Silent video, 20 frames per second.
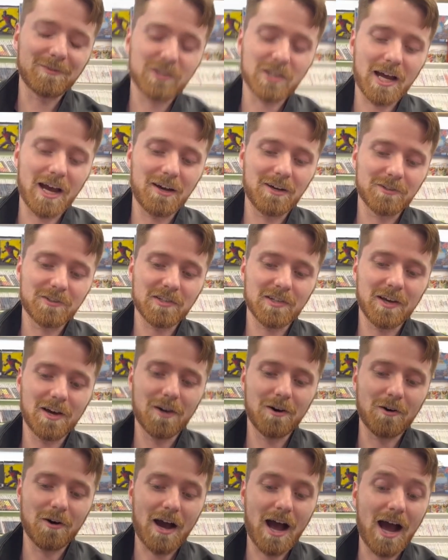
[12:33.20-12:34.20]
Shout-outs.
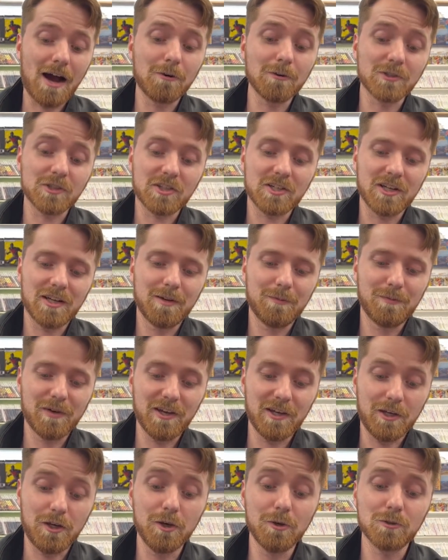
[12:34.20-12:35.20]
So I was
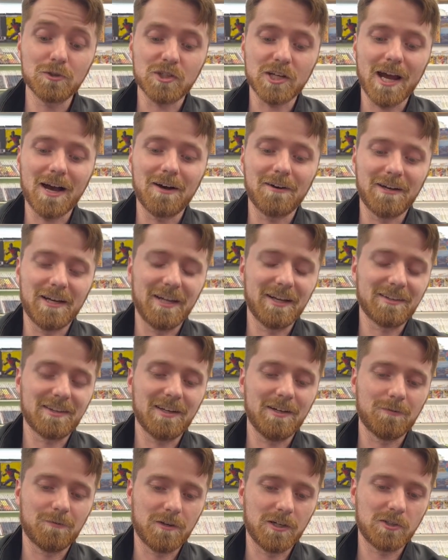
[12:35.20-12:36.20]
huge shout out
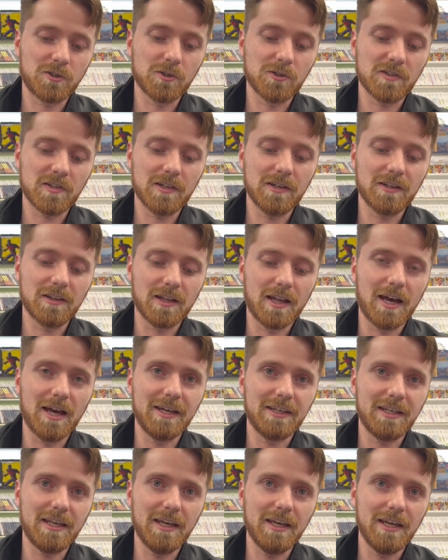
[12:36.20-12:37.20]
Anthony Richardson.
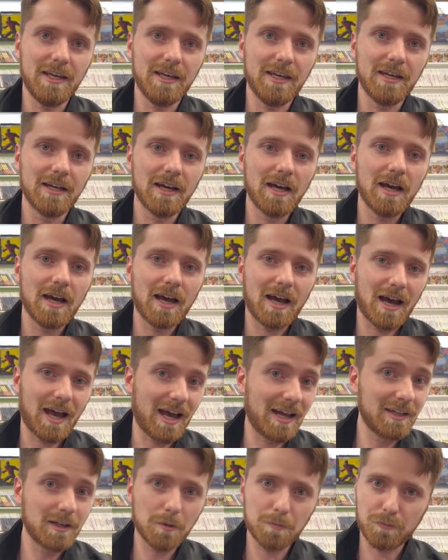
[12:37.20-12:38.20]
Like, he
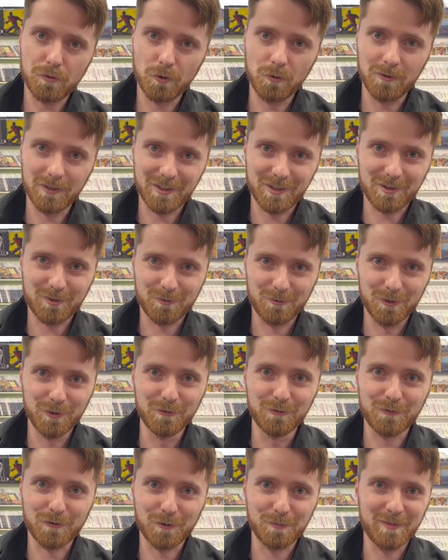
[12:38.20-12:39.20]
end up pulling through
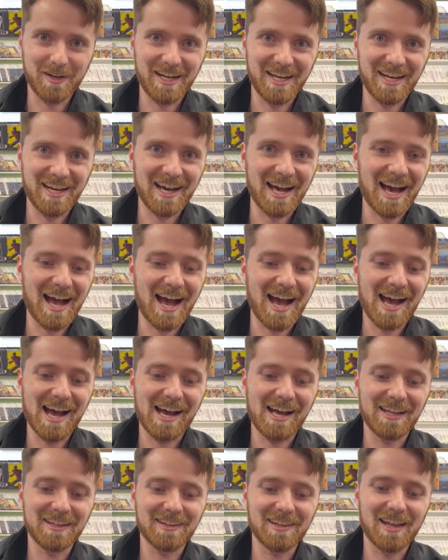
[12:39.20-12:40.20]
for me
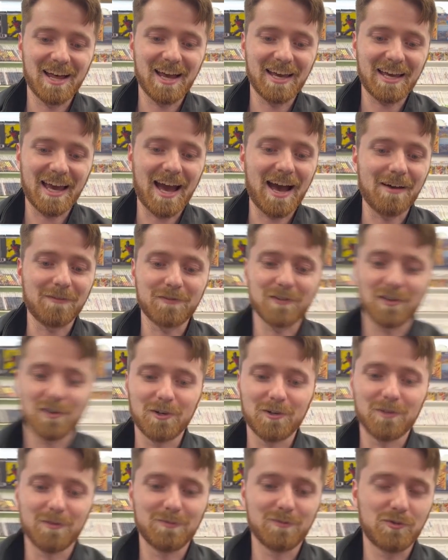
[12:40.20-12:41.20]
at like
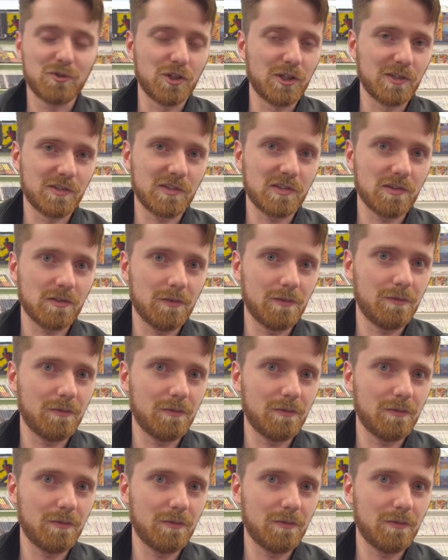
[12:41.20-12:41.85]
after just